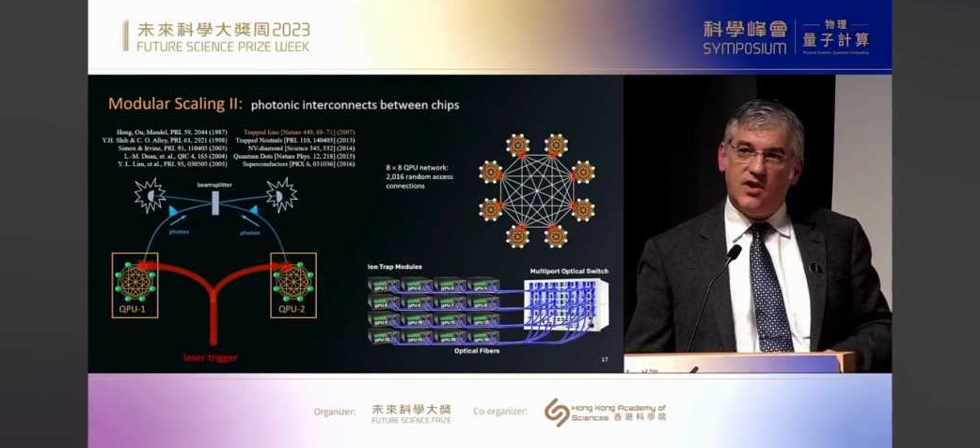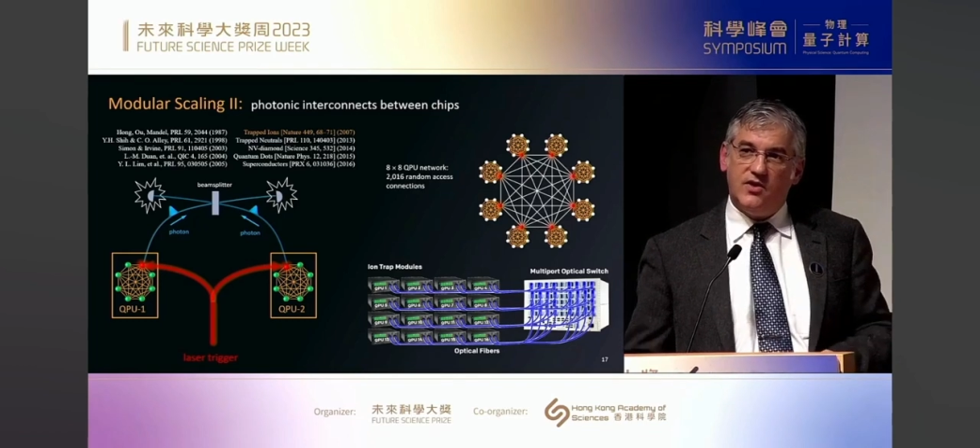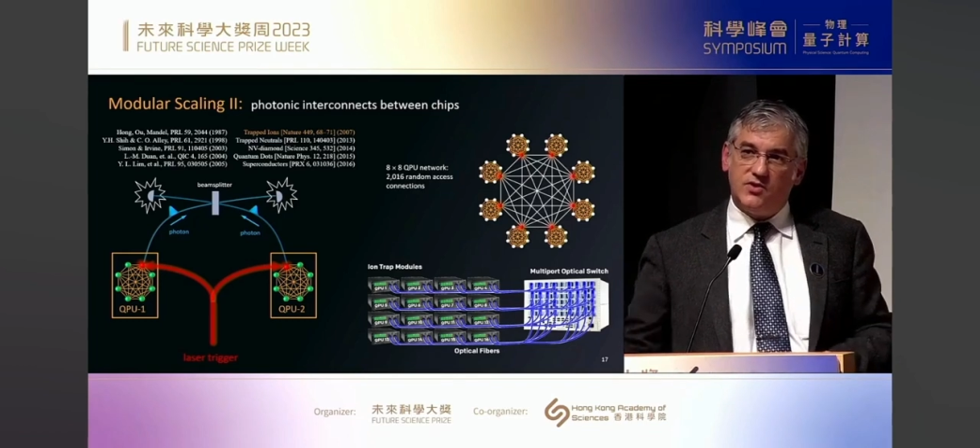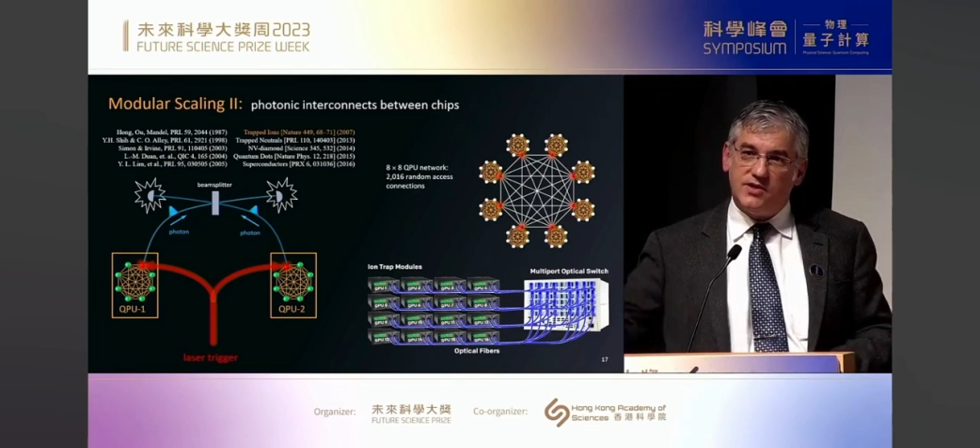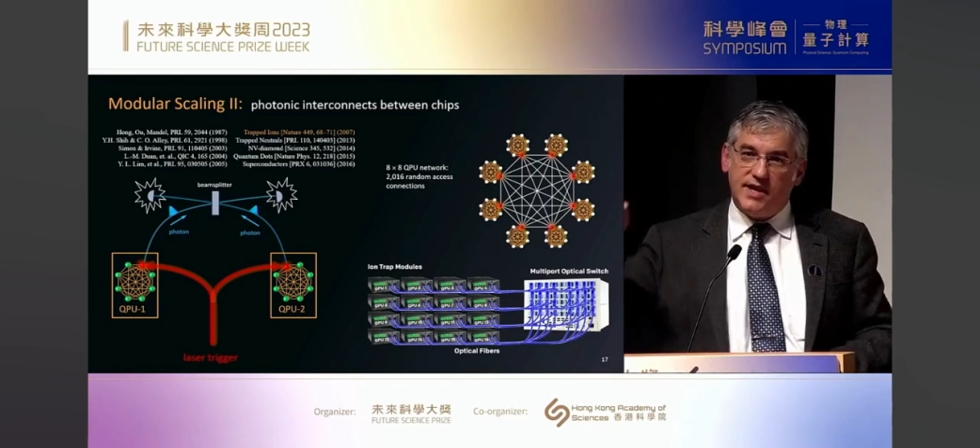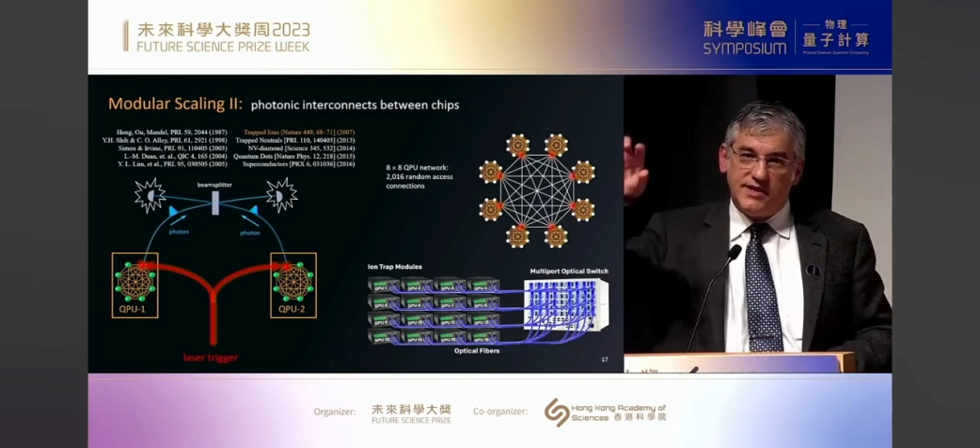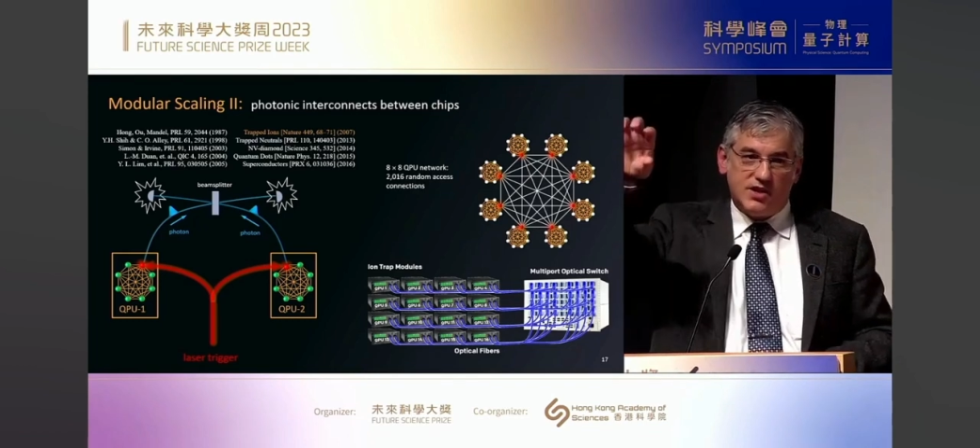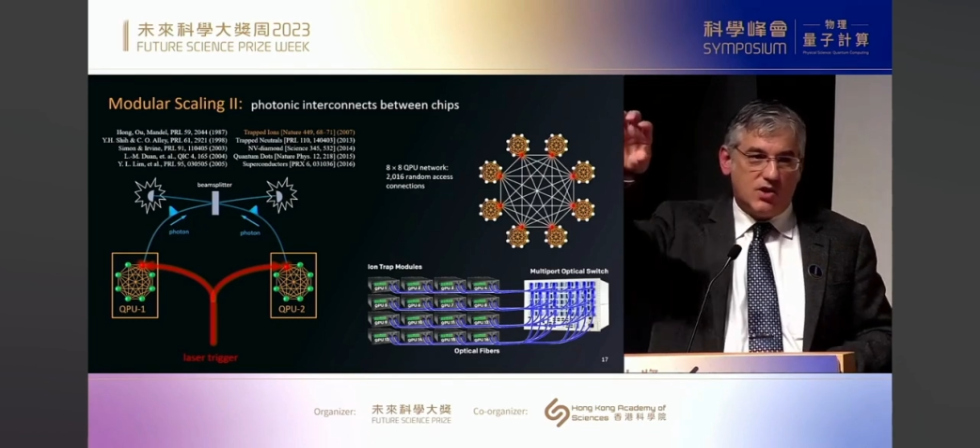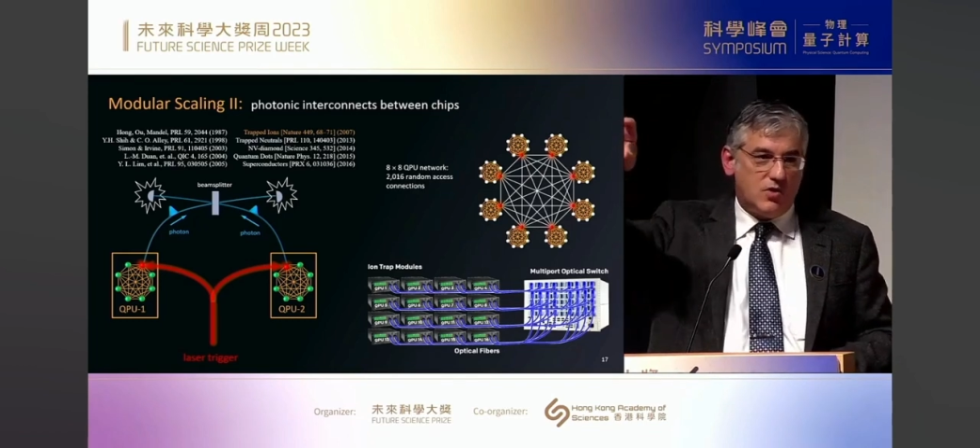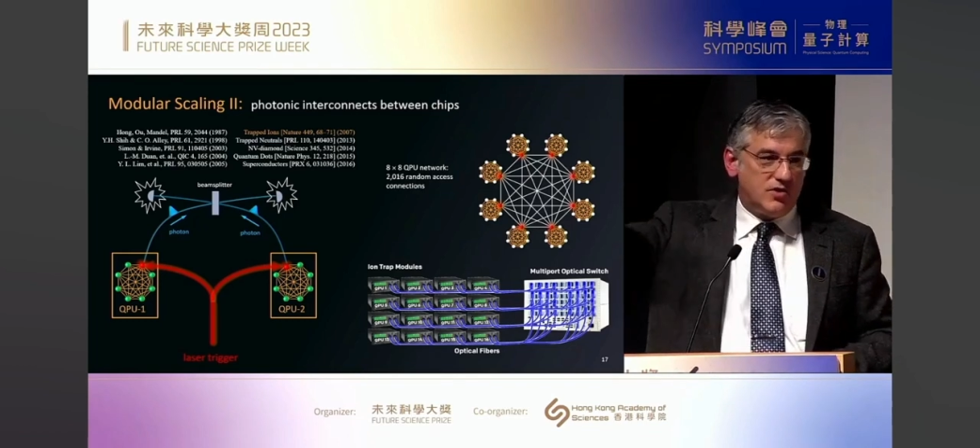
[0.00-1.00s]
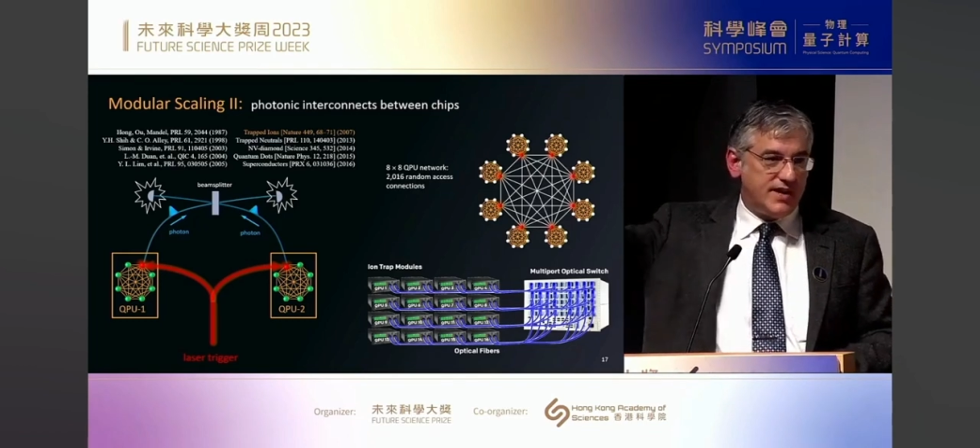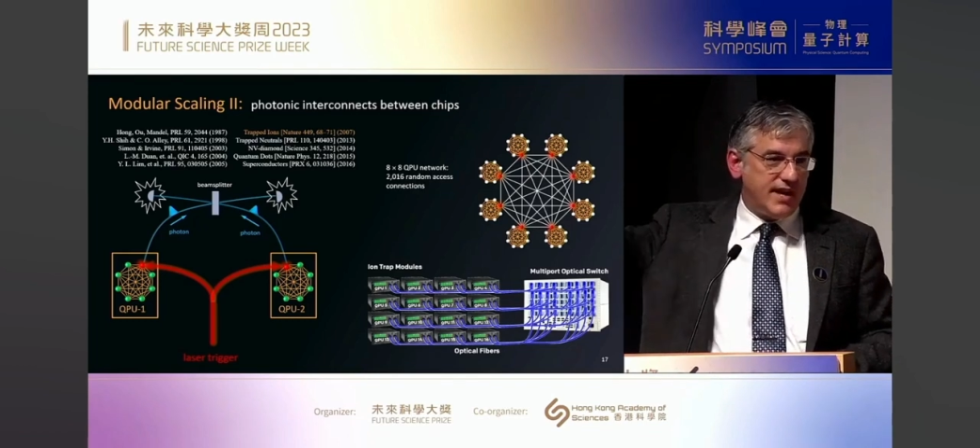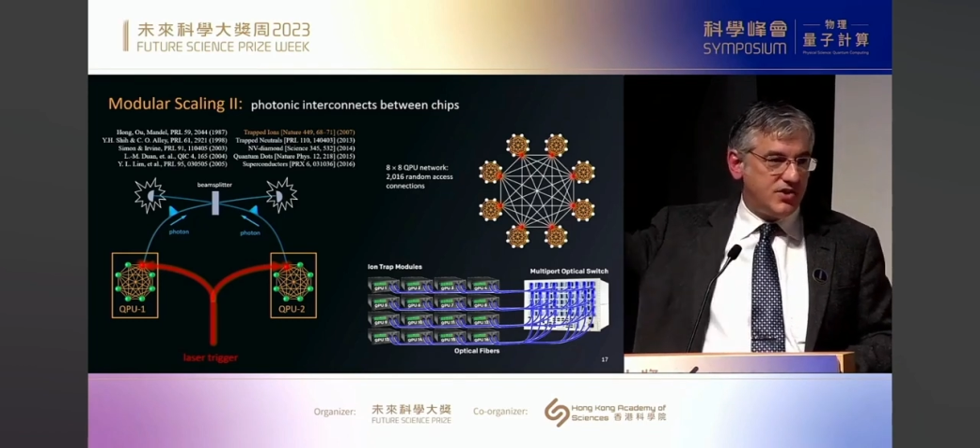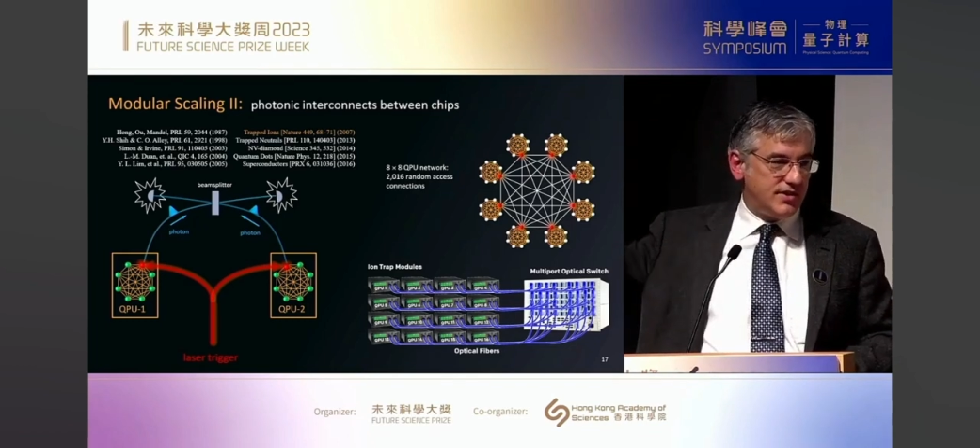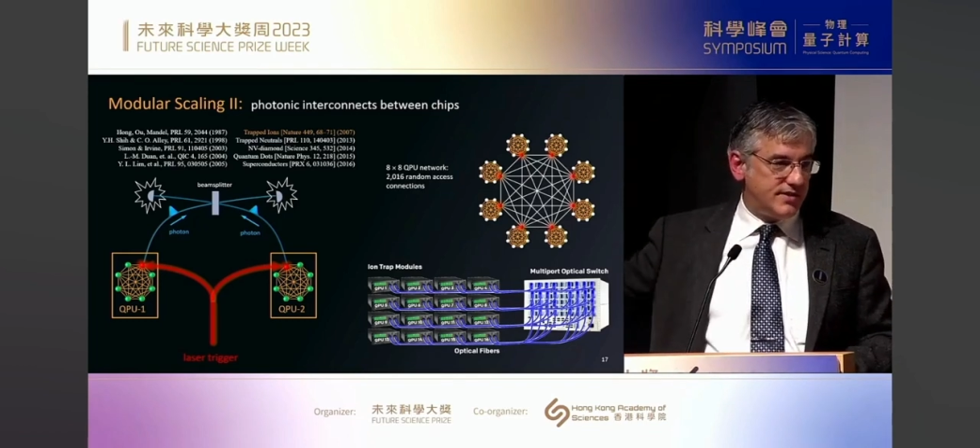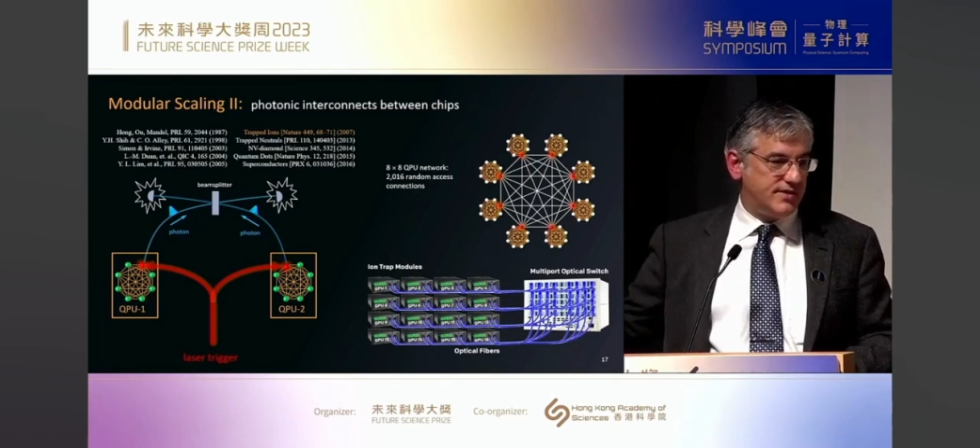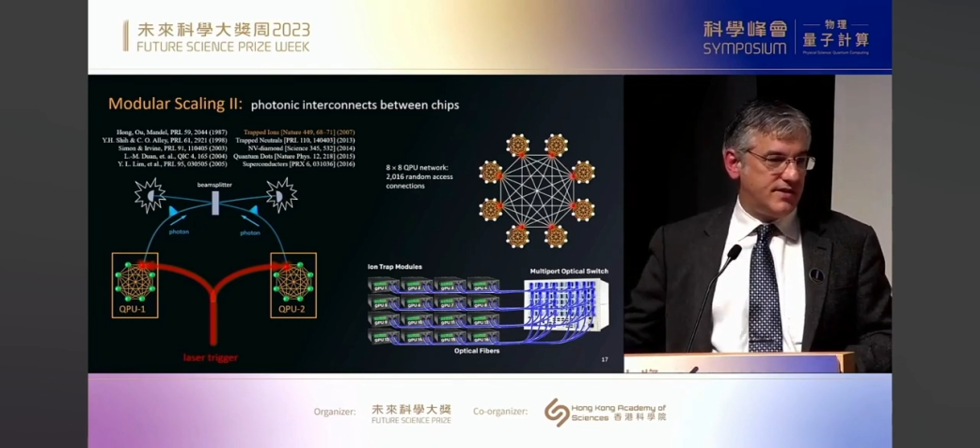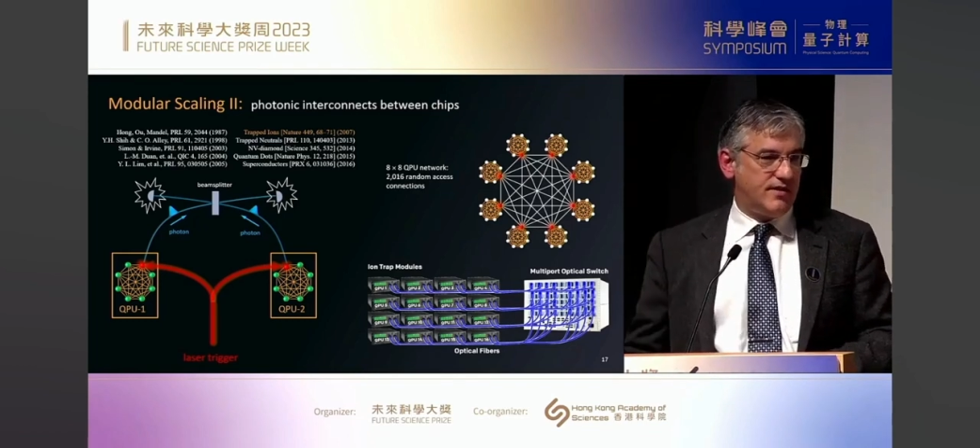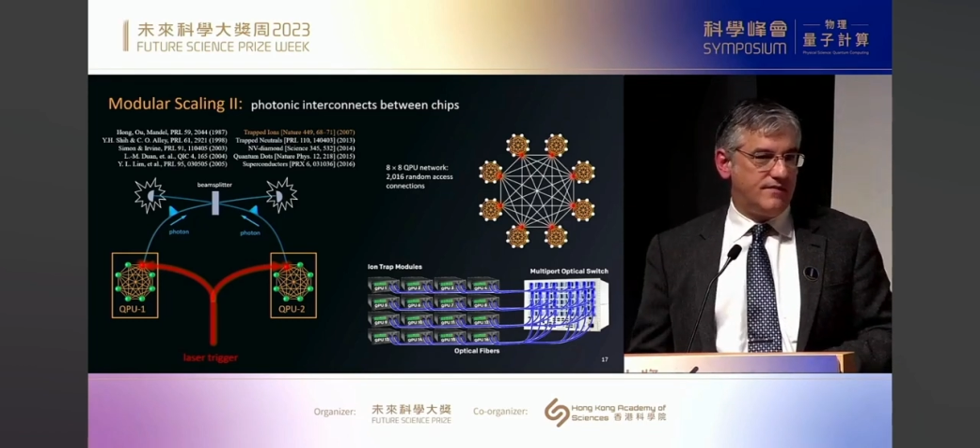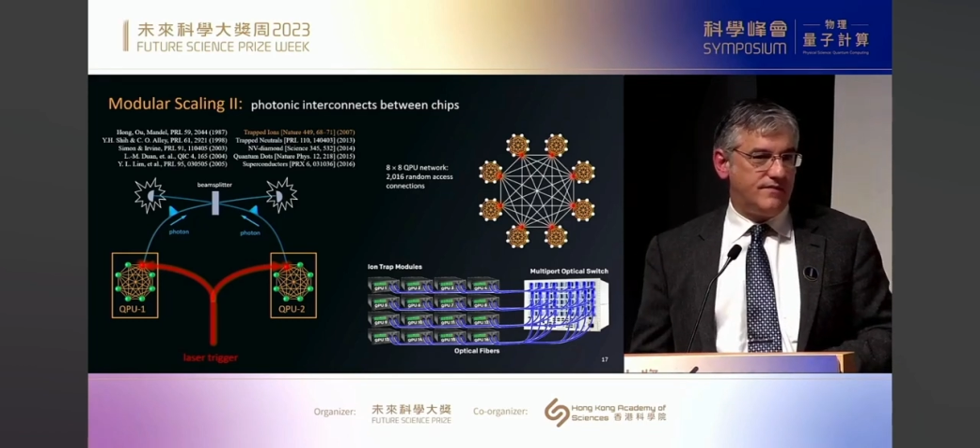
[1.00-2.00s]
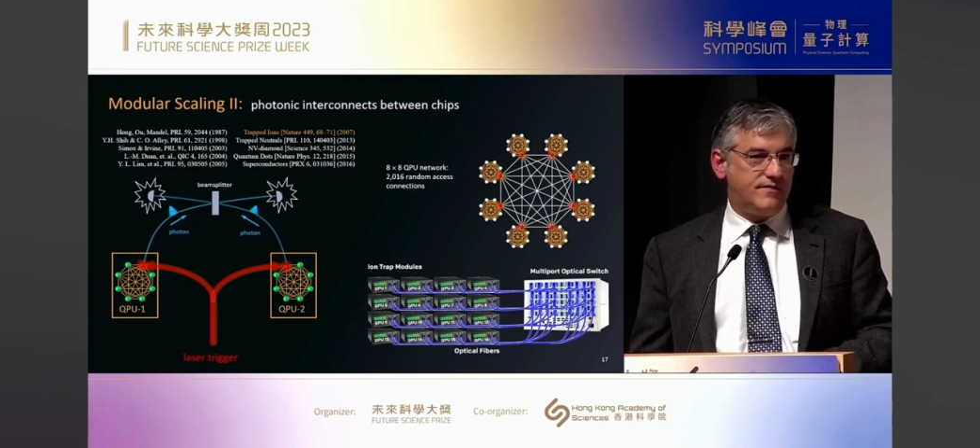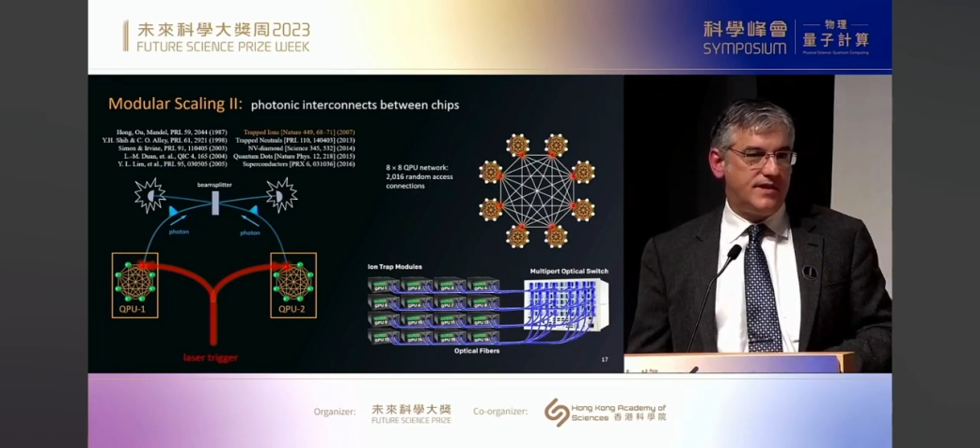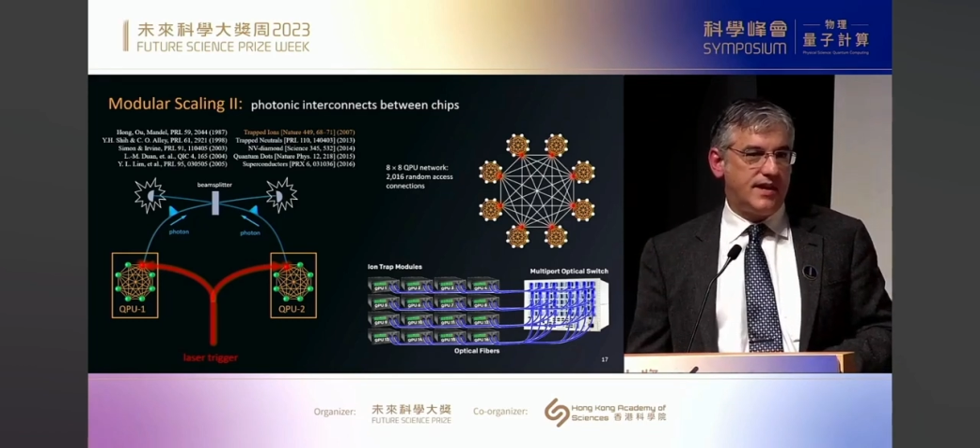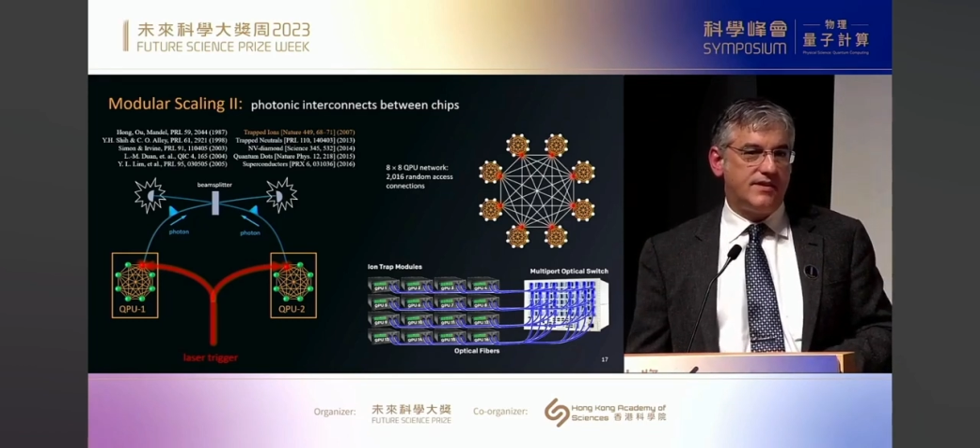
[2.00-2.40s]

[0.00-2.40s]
all those nice quotations of